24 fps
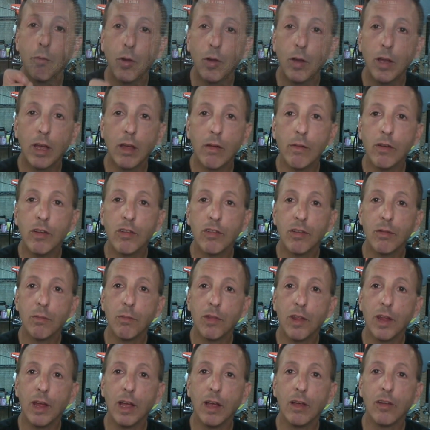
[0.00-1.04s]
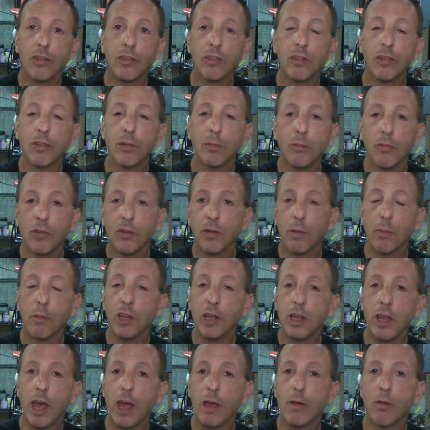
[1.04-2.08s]
I'm going to give you some things, some, some
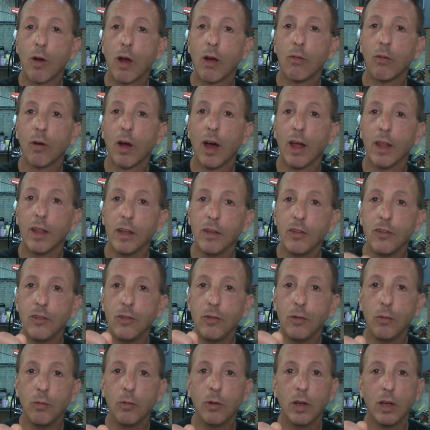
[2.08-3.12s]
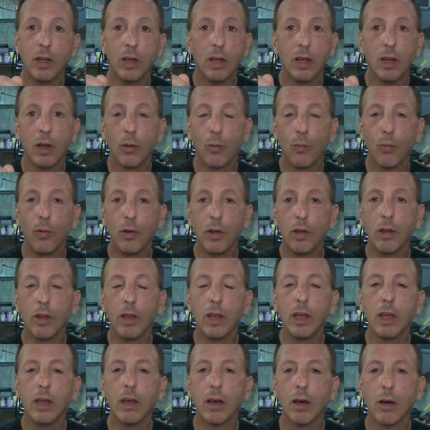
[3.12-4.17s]
of the a rah rah that you
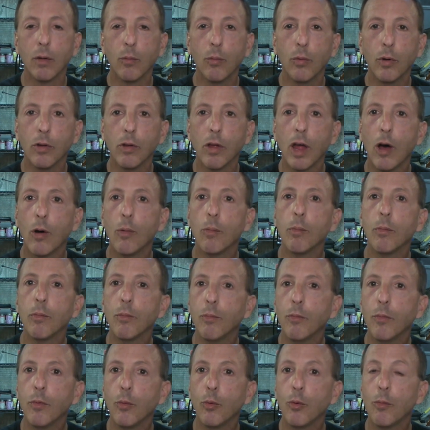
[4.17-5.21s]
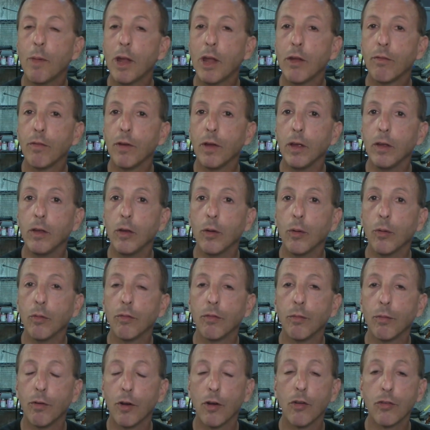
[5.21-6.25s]
really will help, will benefit you.
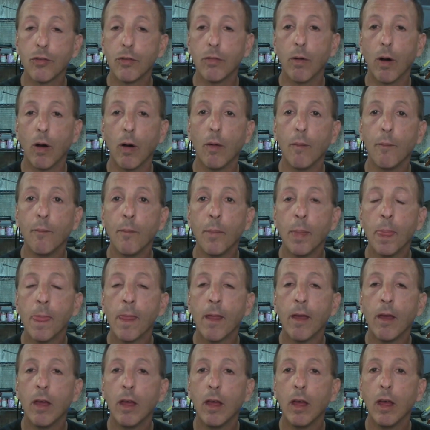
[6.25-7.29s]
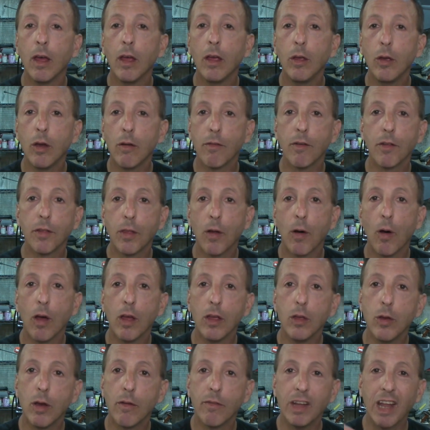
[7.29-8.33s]
First of all, you have a
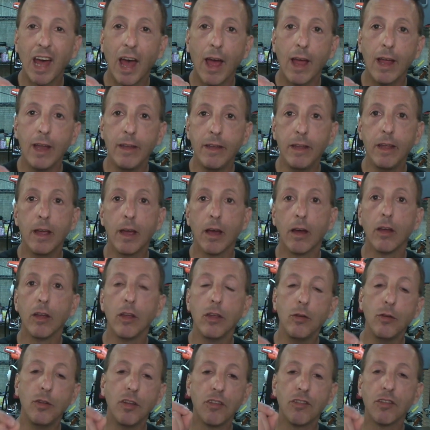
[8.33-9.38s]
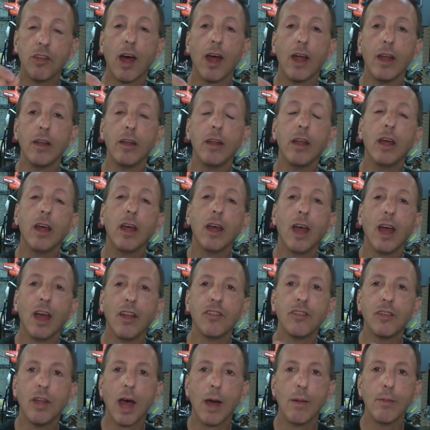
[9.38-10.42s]
thought, you have an idea, you decide
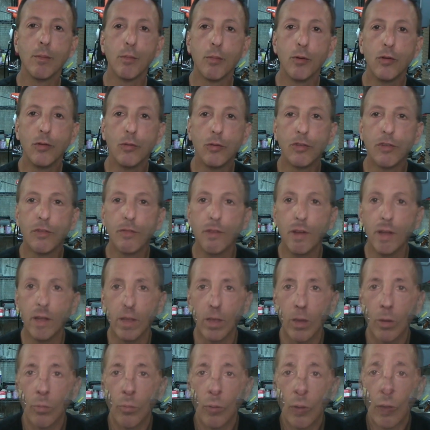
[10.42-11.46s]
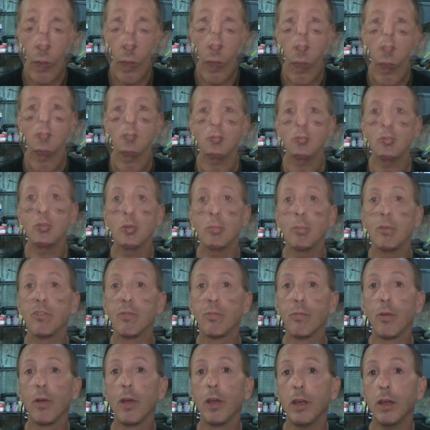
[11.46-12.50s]
it's time to produce a video. YouTube
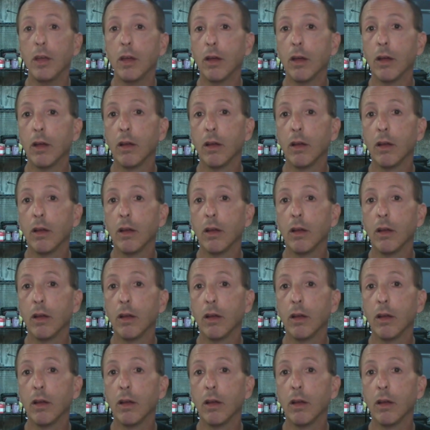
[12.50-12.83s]
is free.